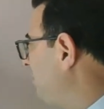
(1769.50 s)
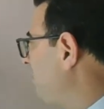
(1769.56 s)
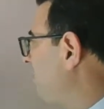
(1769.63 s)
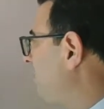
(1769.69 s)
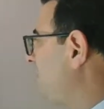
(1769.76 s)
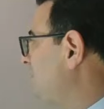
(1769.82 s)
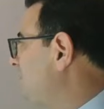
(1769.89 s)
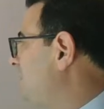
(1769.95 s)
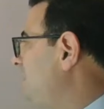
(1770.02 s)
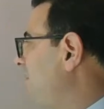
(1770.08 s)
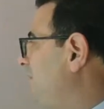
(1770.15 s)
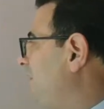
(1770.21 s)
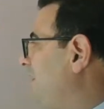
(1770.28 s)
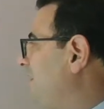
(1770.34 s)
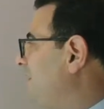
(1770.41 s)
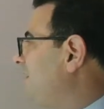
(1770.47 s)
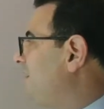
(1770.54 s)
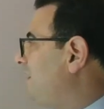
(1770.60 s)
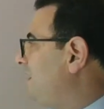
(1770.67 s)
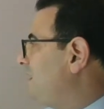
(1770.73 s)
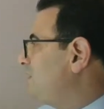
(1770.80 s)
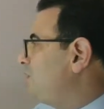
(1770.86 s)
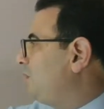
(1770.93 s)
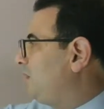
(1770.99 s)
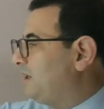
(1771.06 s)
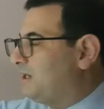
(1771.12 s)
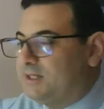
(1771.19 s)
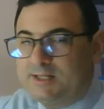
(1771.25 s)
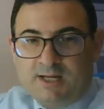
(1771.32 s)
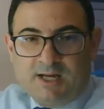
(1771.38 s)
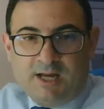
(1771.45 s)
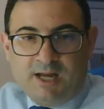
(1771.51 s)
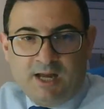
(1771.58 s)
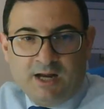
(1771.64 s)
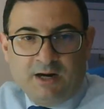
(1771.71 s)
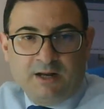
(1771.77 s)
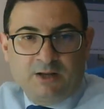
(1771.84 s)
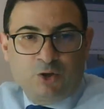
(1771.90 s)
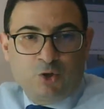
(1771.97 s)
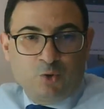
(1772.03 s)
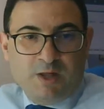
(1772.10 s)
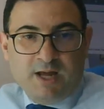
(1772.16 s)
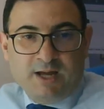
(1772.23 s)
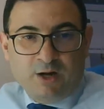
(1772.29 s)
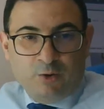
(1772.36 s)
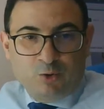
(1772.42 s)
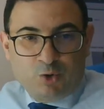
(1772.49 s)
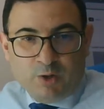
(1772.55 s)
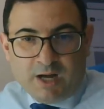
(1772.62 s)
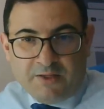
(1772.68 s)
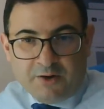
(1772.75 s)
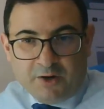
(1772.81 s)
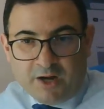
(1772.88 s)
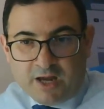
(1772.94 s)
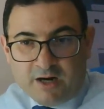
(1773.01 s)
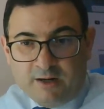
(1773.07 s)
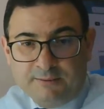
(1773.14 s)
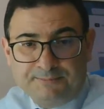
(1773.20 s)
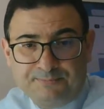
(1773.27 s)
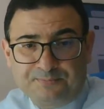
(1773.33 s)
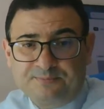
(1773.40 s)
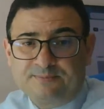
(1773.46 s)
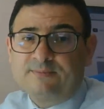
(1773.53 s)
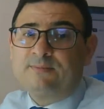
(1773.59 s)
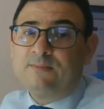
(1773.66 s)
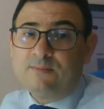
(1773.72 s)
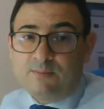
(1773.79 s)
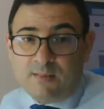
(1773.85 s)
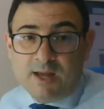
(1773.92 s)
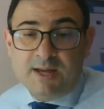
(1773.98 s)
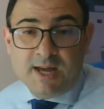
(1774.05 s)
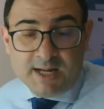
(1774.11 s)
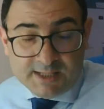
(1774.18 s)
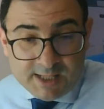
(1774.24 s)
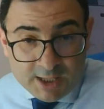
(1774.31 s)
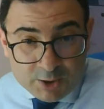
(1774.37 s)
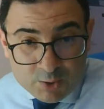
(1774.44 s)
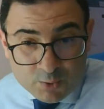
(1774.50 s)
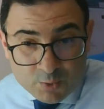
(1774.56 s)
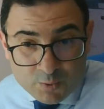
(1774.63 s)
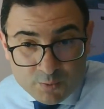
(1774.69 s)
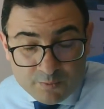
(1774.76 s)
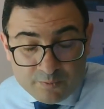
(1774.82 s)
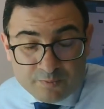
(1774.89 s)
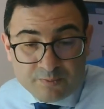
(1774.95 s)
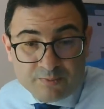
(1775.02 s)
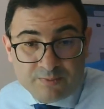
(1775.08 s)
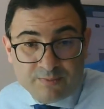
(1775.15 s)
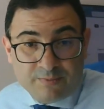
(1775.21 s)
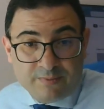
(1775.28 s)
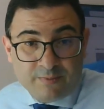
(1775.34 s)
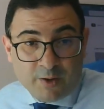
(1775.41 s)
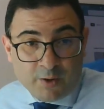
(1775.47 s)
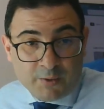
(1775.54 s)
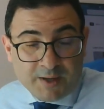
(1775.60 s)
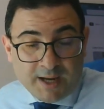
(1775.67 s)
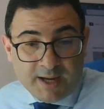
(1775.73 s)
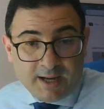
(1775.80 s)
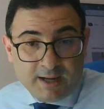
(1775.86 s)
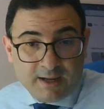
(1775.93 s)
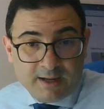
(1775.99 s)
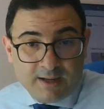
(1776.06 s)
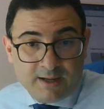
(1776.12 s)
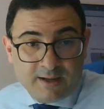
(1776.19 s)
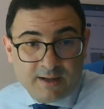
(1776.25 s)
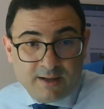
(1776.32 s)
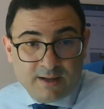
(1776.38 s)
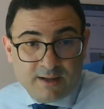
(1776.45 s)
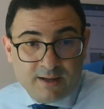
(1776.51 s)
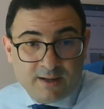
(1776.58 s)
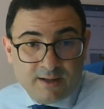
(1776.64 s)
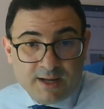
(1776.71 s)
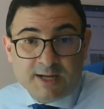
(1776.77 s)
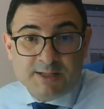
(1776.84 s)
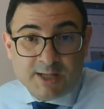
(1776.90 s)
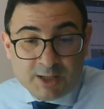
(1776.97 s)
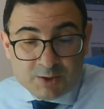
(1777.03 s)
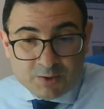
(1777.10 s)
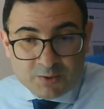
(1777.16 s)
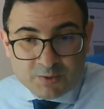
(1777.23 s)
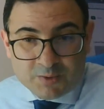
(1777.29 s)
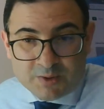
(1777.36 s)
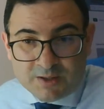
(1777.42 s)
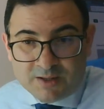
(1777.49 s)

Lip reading: who watch TV. As you can see here, do they go together here? Yes, they do. Okay? Yes, they do.